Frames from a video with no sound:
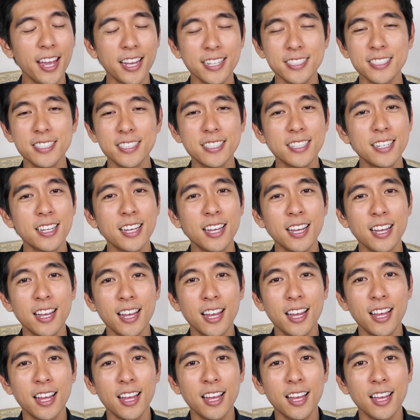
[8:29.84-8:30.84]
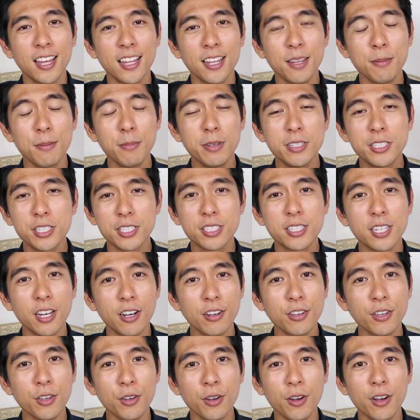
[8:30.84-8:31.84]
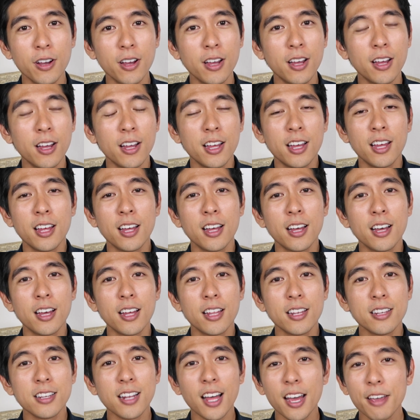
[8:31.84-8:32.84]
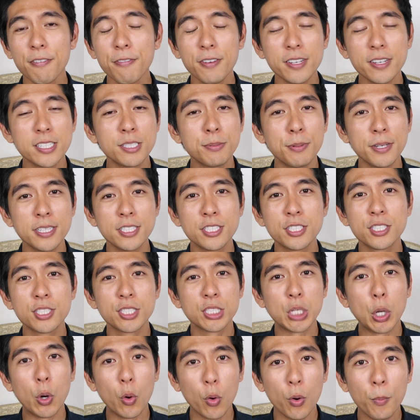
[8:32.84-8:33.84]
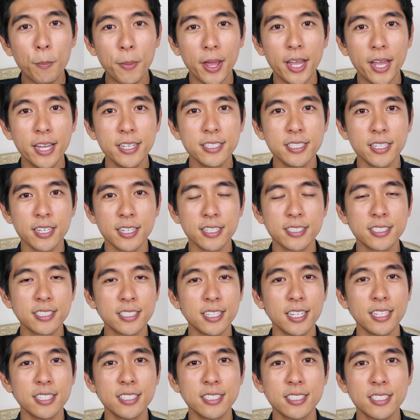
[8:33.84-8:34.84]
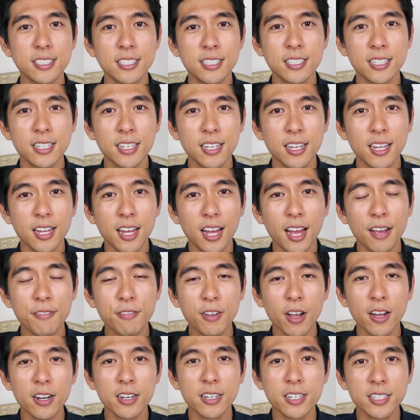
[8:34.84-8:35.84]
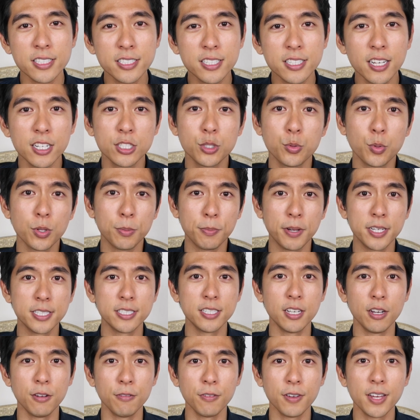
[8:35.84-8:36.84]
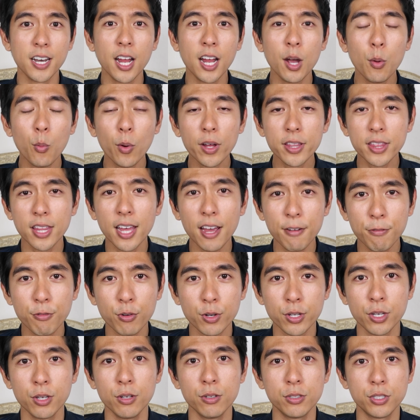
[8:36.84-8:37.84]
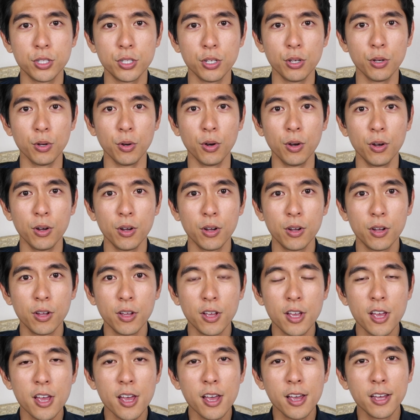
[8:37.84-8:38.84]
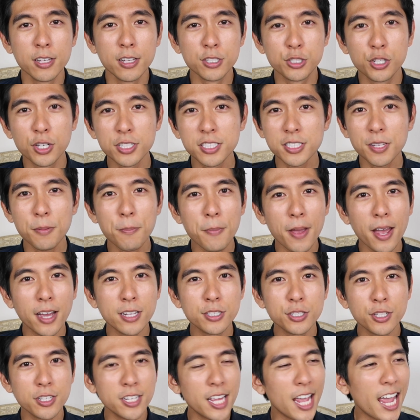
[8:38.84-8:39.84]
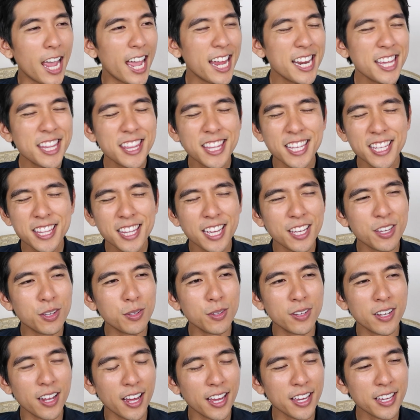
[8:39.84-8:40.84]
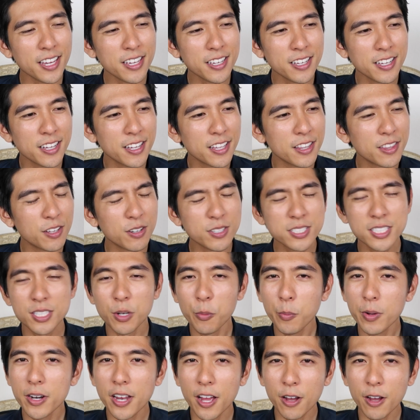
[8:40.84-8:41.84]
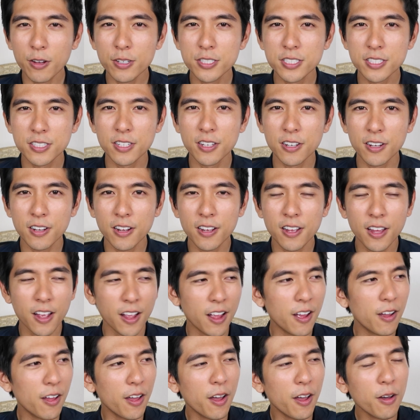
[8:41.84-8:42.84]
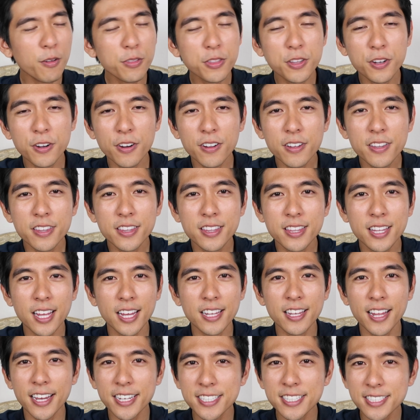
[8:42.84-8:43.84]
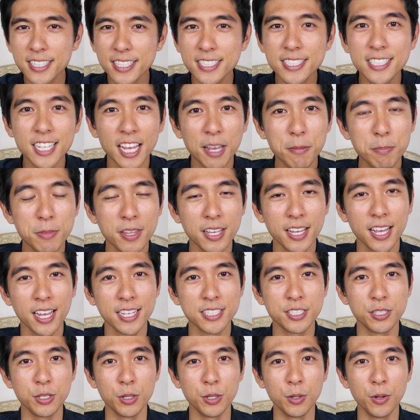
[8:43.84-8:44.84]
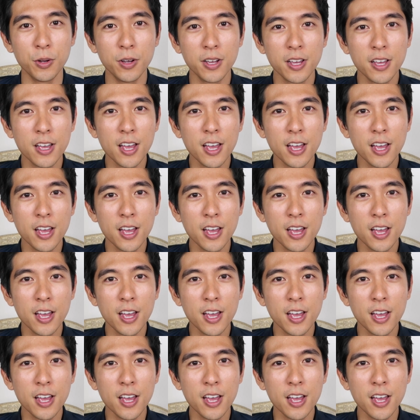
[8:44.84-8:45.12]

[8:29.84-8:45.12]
And let me just tell you, life has been so amazing since I've gotten in touch with myself, and I want that for you too. Just imagine anything that you like, there's someone else out there that likes the same thing as you.